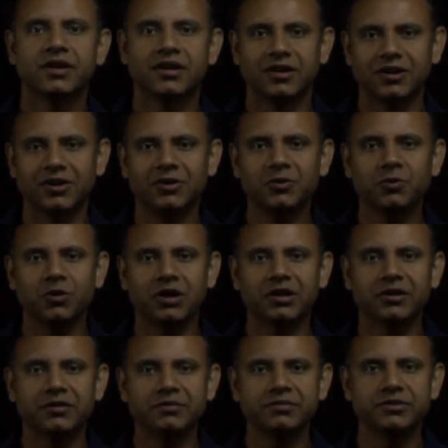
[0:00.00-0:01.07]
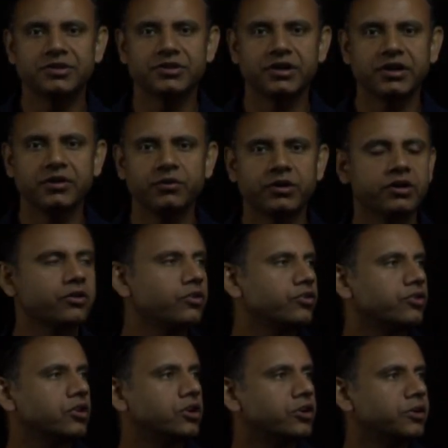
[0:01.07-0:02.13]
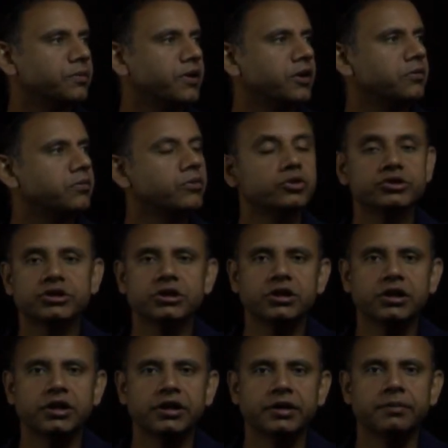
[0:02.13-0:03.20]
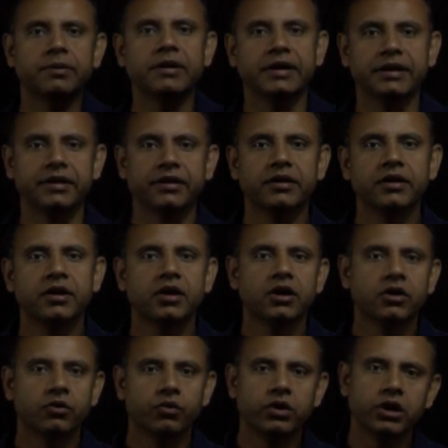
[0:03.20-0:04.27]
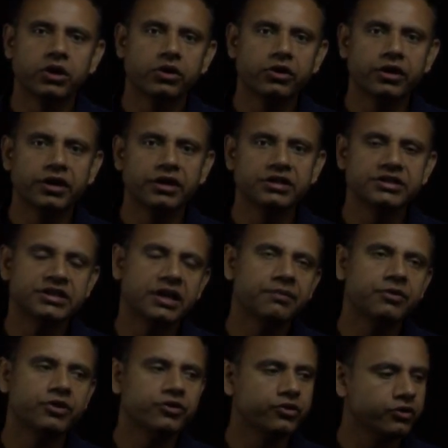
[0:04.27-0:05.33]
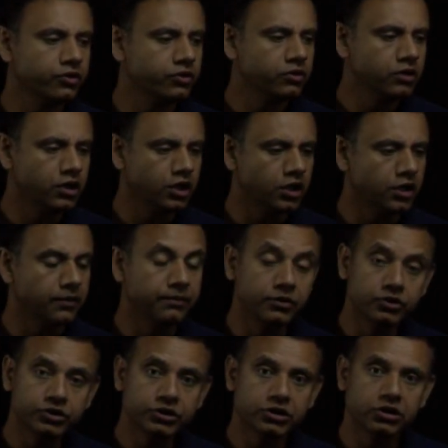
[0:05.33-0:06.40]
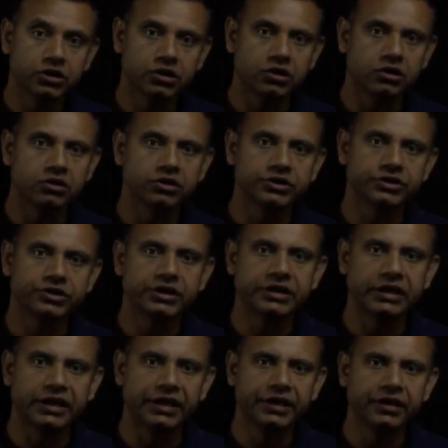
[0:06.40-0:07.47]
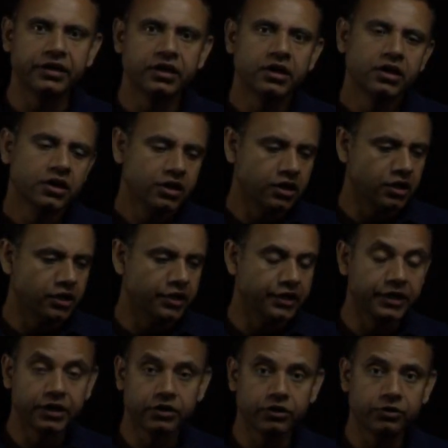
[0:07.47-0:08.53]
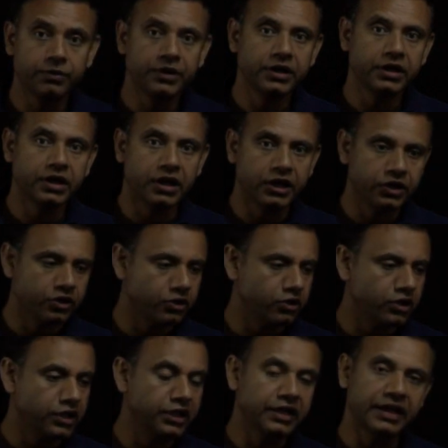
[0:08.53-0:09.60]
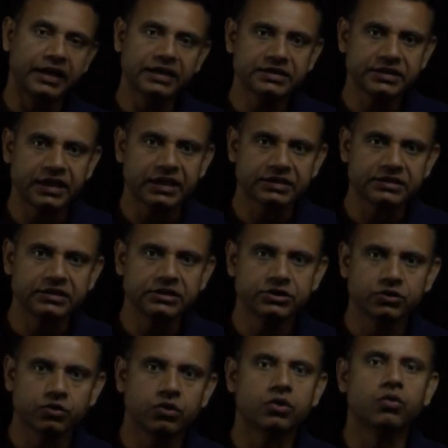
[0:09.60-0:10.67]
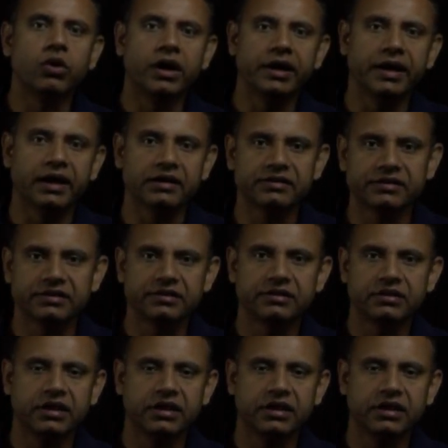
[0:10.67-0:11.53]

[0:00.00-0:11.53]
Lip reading: Hello, welcome. Today we're going to learn about motion in a plane. We learned in chapter 2 motion along a straight line. It could be either in x-axis or y-axis.